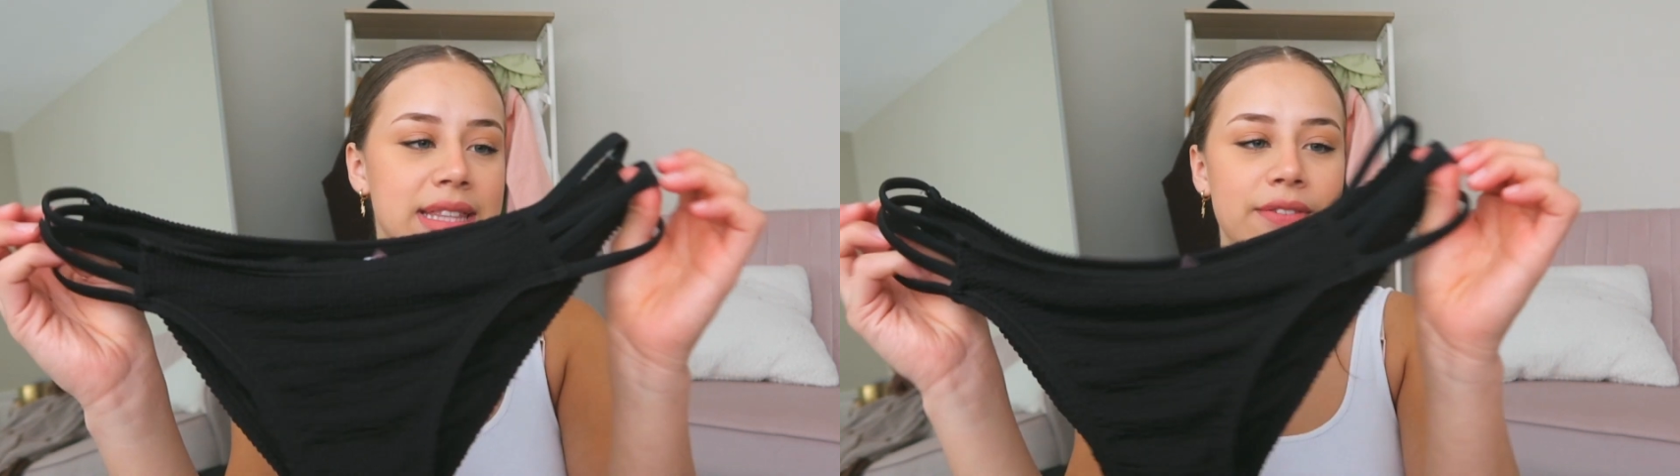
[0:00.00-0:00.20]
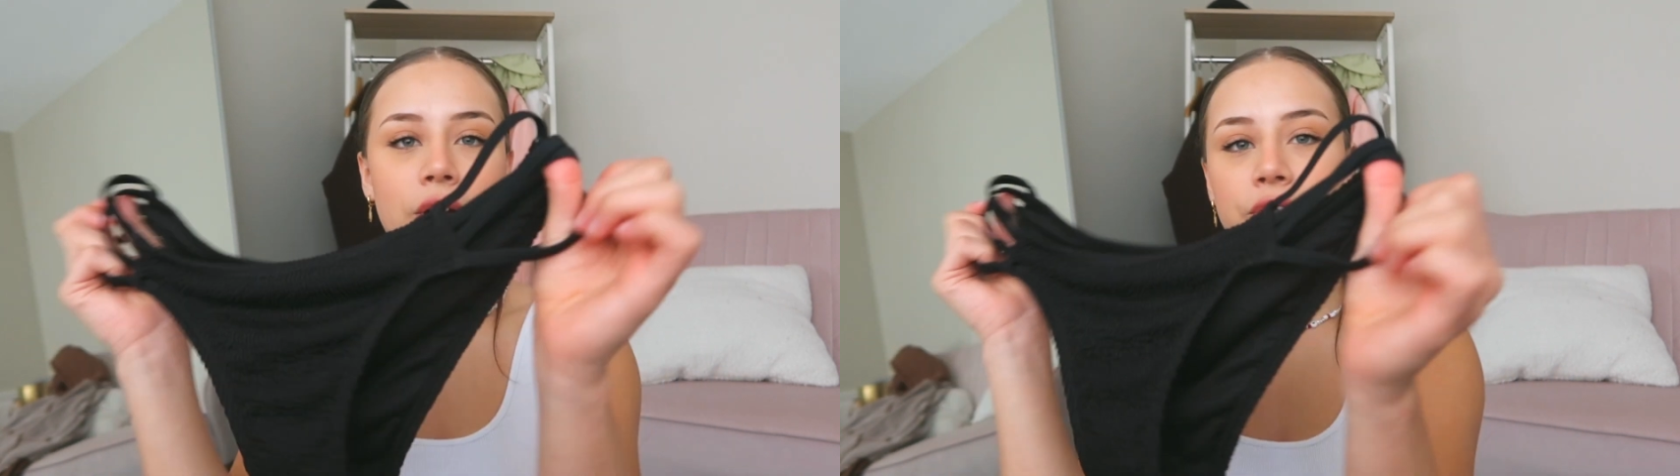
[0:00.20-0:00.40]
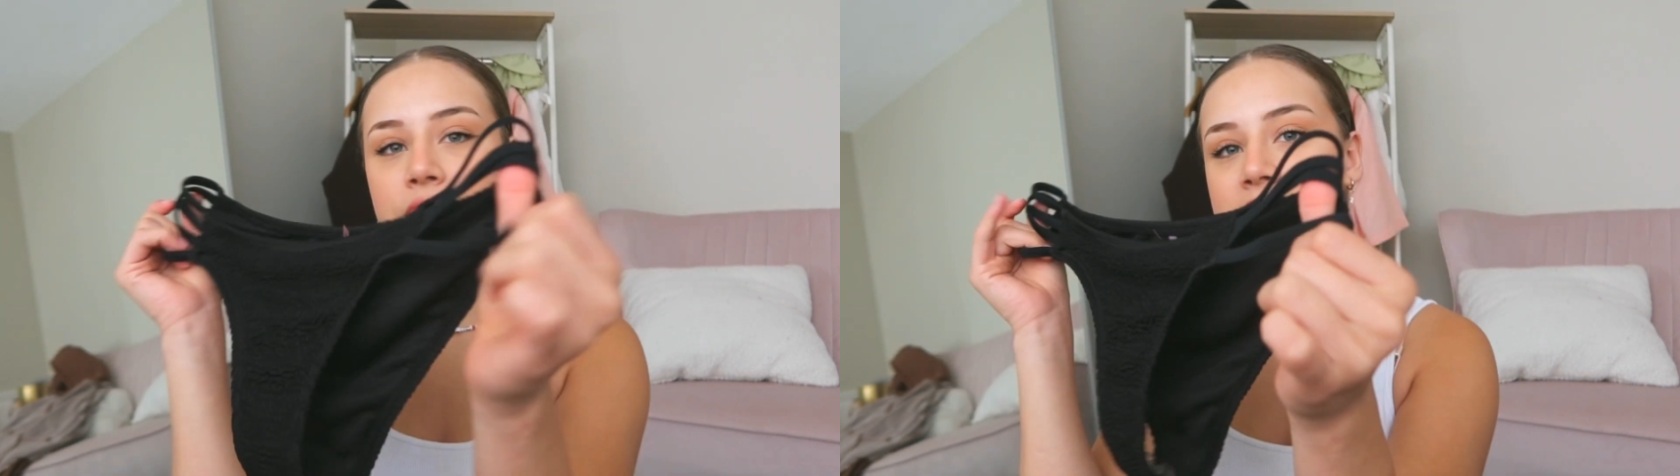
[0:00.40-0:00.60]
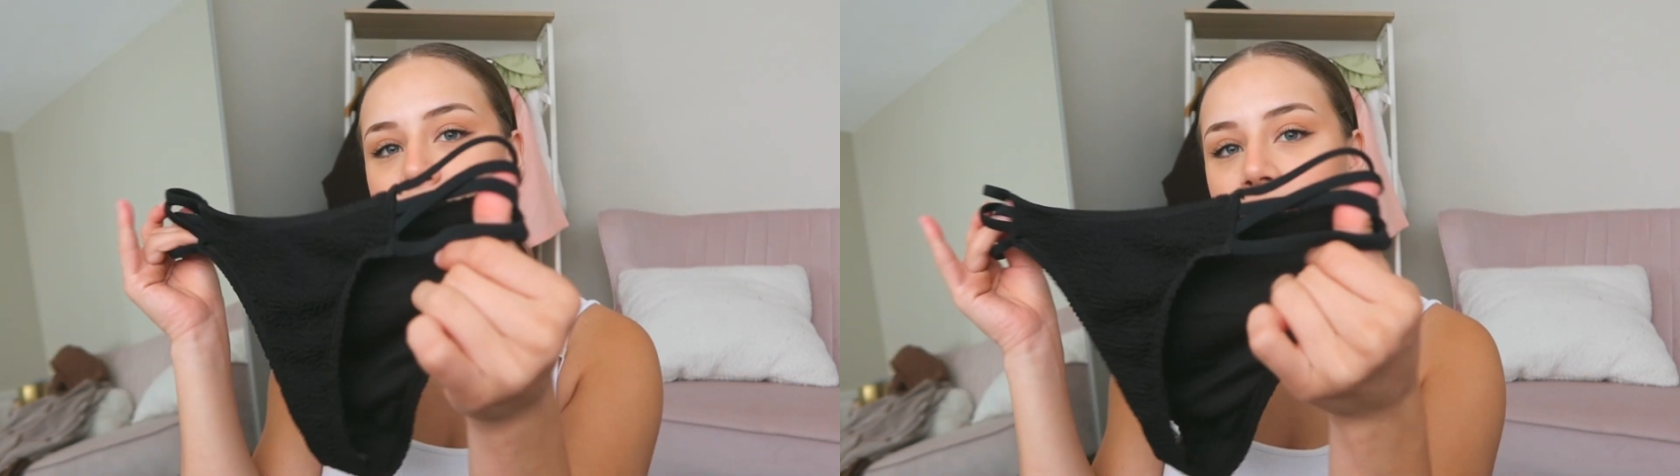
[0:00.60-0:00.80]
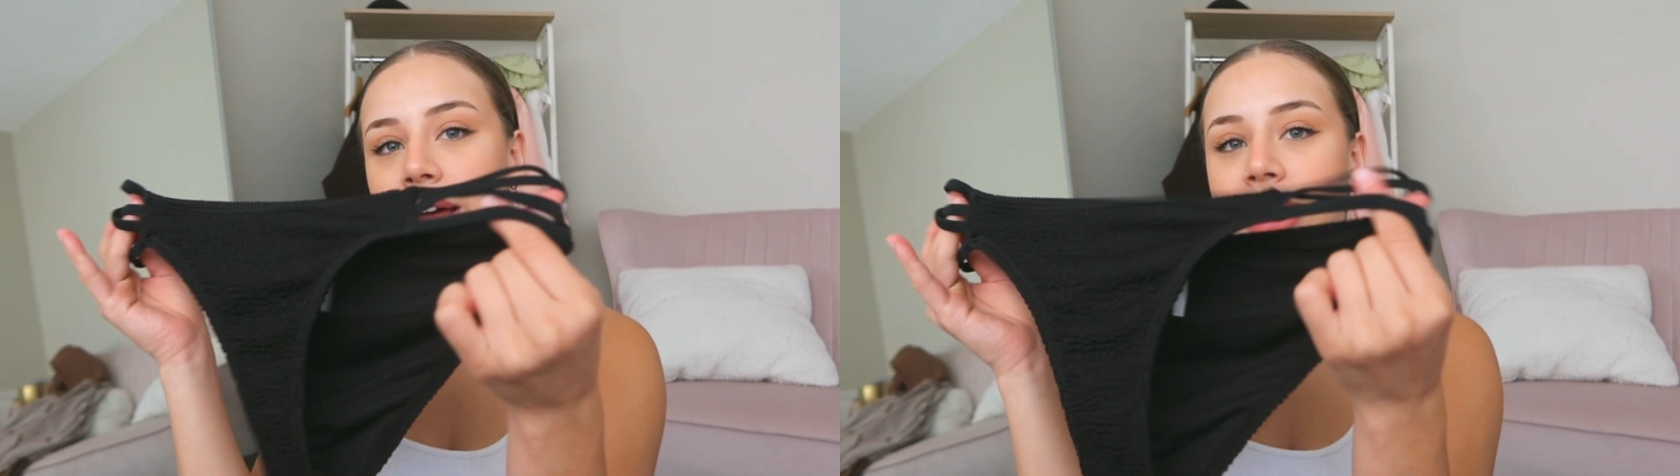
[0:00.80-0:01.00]
They've got these
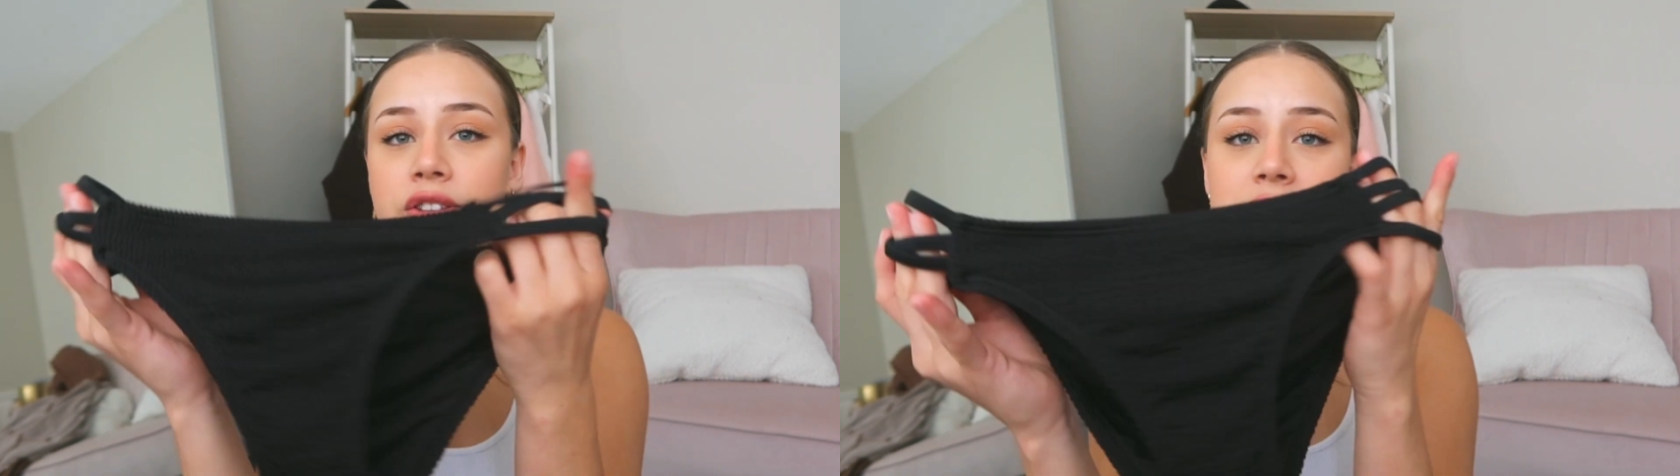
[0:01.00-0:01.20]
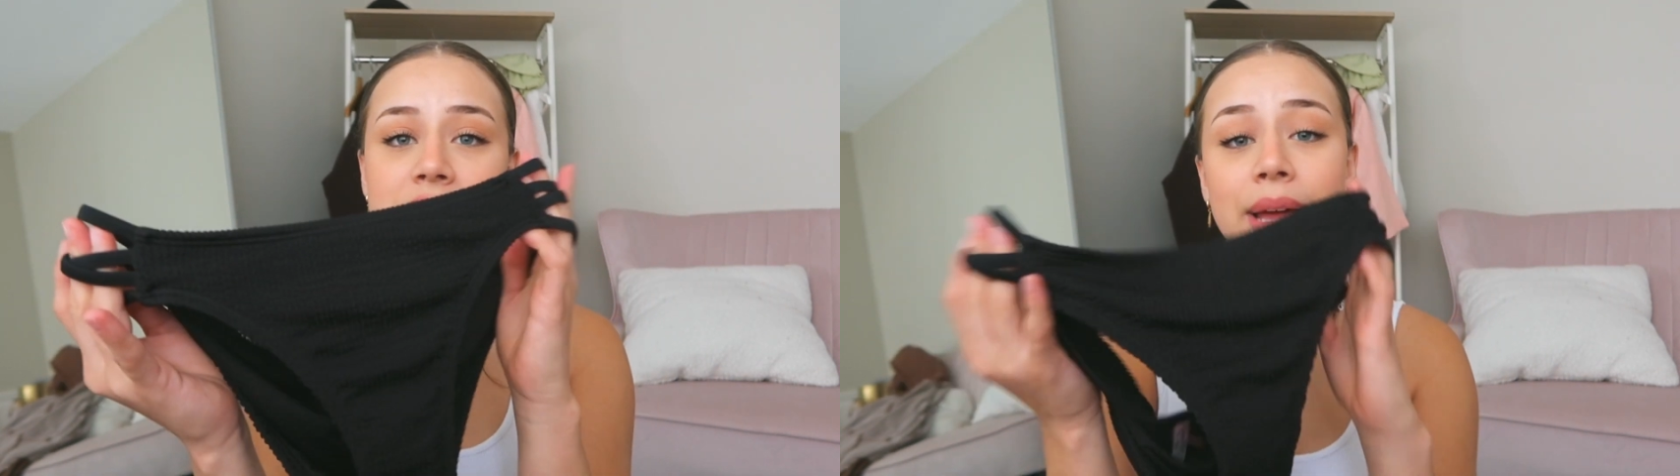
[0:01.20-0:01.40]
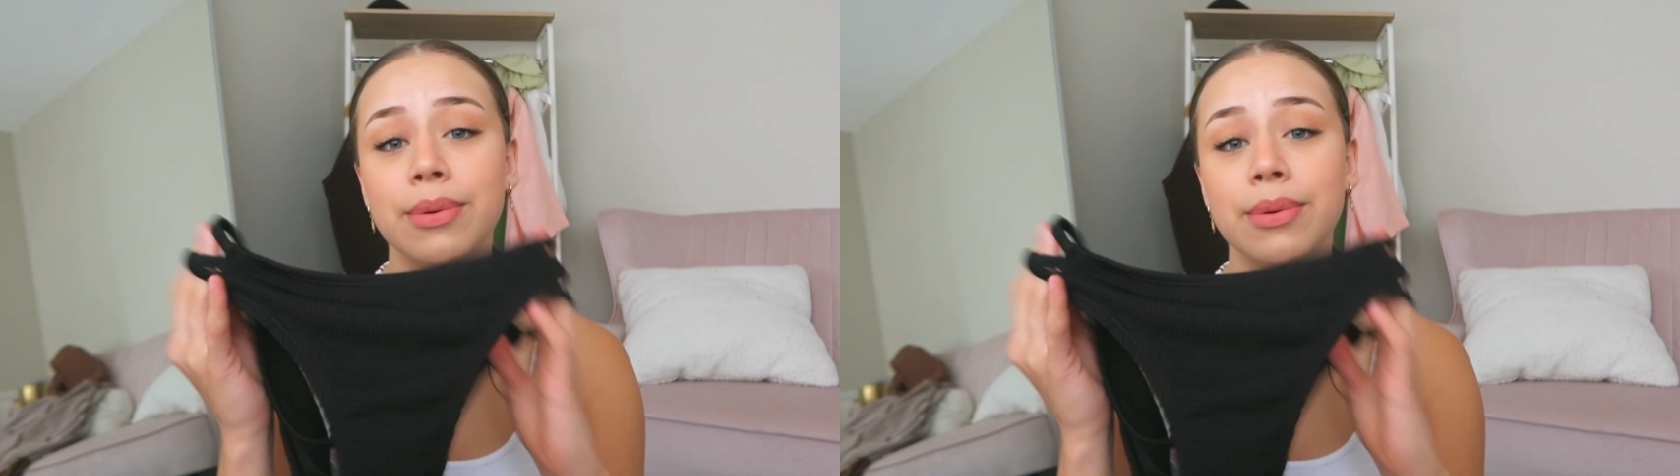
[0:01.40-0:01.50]
little lines on the side,